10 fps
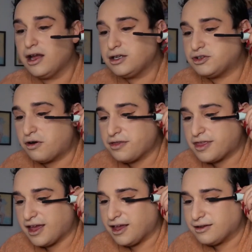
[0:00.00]

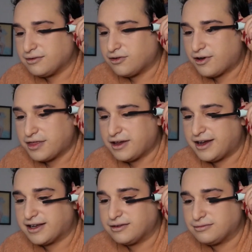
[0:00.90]
Dorothy,
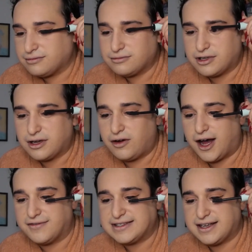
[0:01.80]
like, go
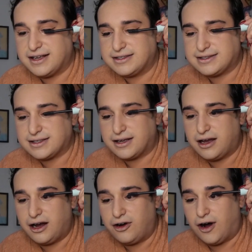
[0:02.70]
off, sis.
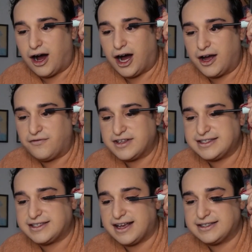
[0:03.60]
Go off,
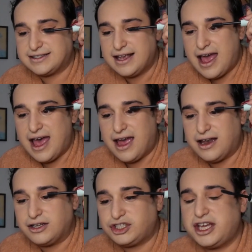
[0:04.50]
sis.
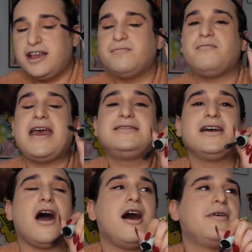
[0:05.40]
And she makes a
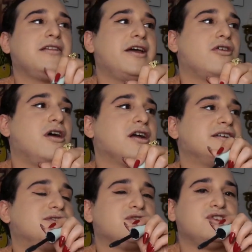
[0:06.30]
comment later on,
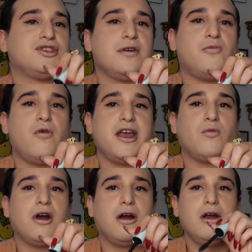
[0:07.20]
because there's a certain point
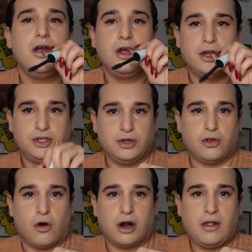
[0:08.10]
where
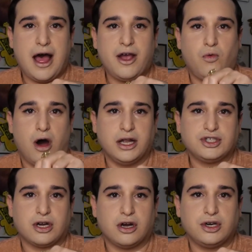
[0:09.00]
Lorelai
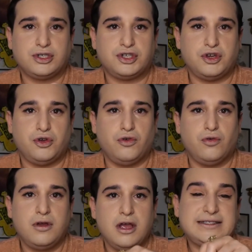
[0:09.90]
wants her
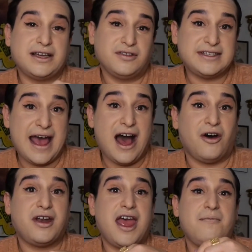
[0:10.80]
to settle
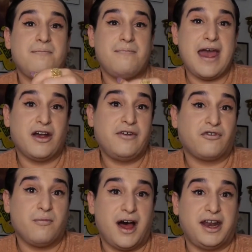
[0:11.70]
down and marry
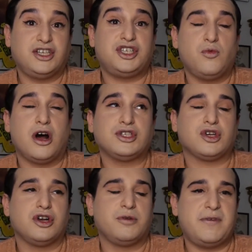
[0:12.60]
for money. She wants
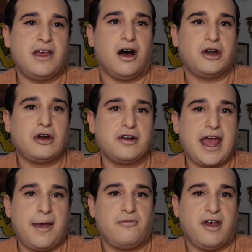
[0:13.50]
her to be on her
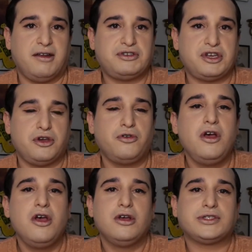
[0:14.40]
game playing too.
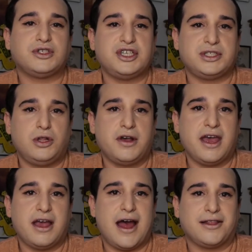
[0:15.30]
So she's
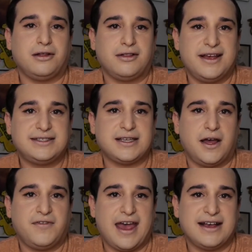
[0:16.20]
looking at the list
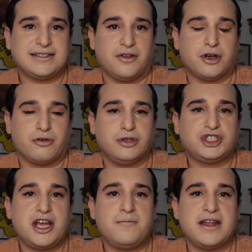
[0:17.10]
of guests on the cruise
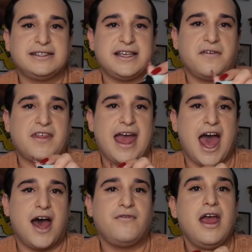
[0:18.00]
ship and seeing if they
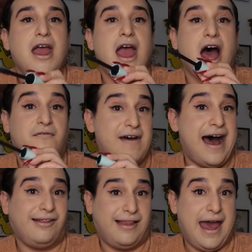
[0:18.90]
have a
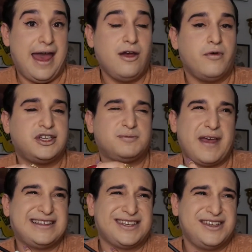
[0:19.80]
valet, which
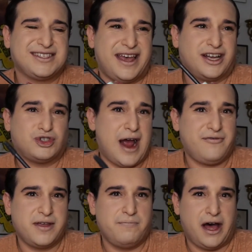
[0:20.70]
basically is like a
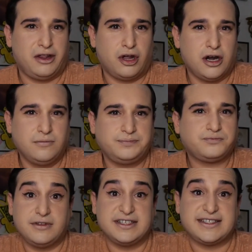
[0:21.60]
traveling butler,
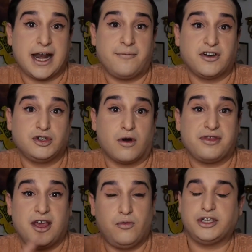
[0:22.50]
to set up for
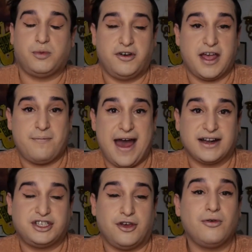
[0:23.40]
Dorothy, which we'll get
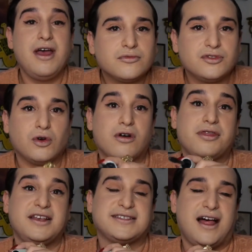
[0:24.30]
back to.
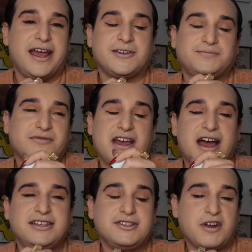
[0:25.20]
Dorothy's like,
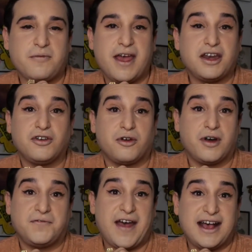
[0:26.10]
I just want a man who can
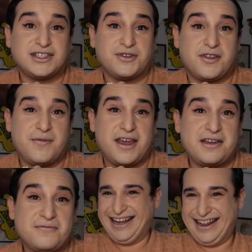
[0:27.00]
run faster than
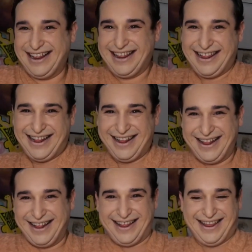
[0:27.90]
me.
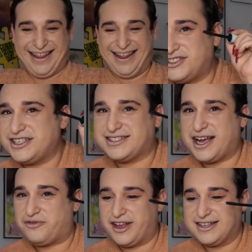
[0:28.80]
She's
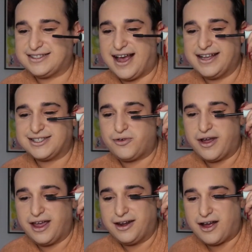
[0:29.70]
definitely a size
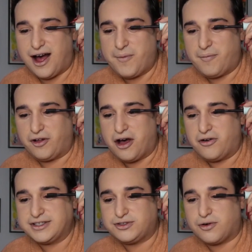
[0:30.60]
queen. Comment
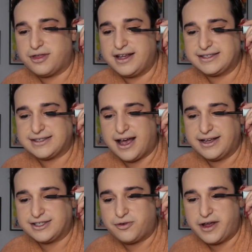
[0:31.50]
below, is Dorothy a
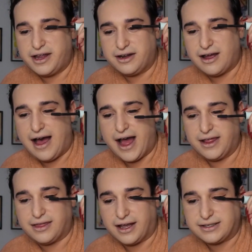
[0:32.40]
size queen? I
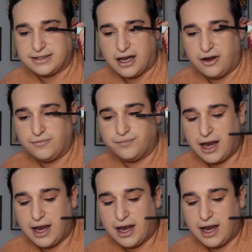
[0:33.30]
think so.